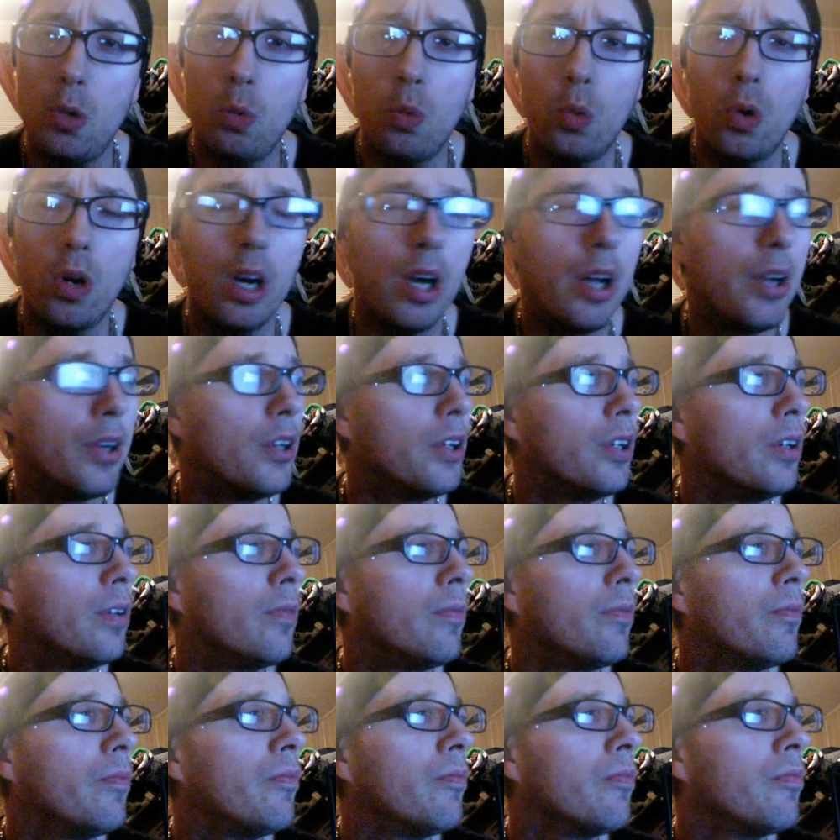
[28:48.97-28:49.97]
water.
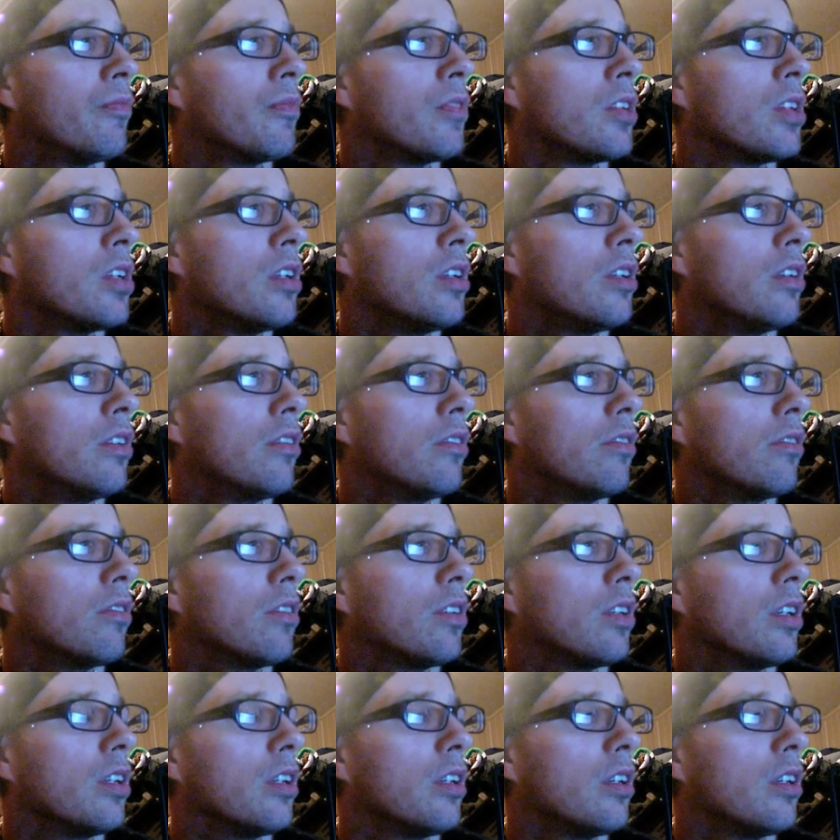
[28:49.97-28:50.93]
So yeah.